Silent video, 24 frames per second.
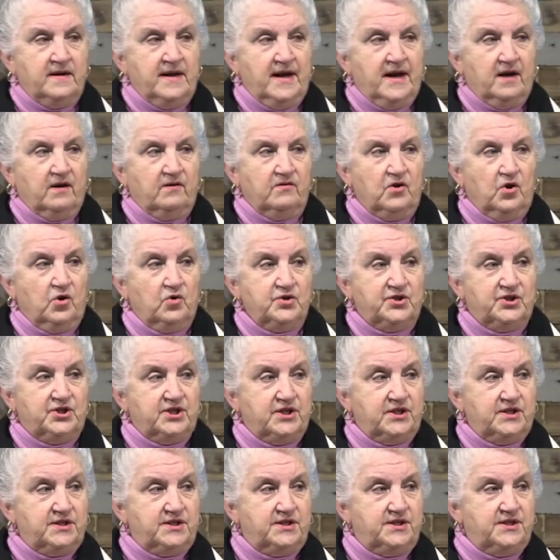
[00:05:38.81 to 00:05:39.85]
Now,
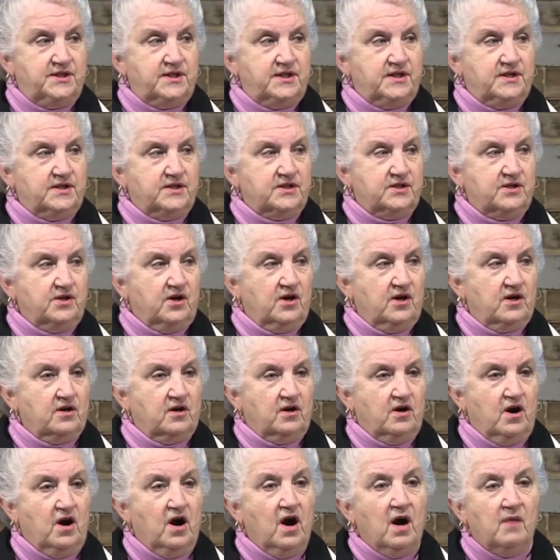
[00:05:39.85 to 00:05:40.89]
Gnosis is not
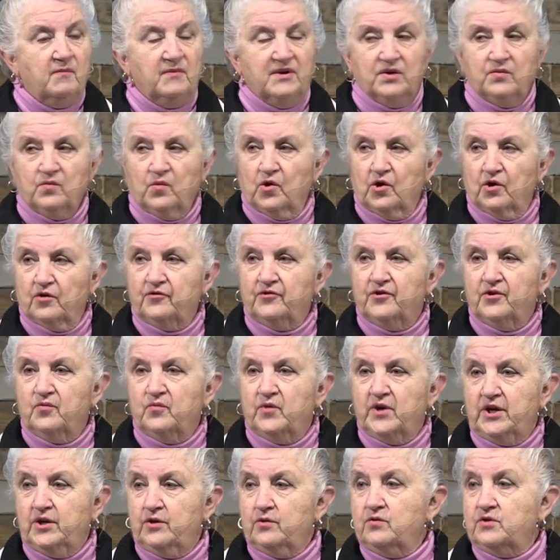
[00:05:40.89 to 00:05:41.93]
a common word that
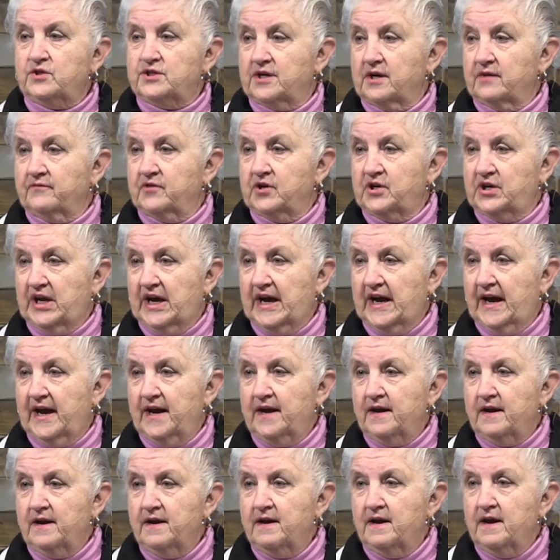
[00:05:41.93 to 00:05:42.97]
we use every
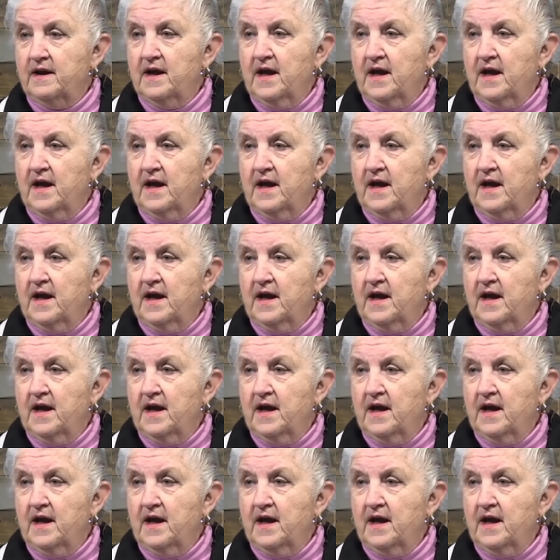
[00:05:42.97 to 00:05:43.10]
day,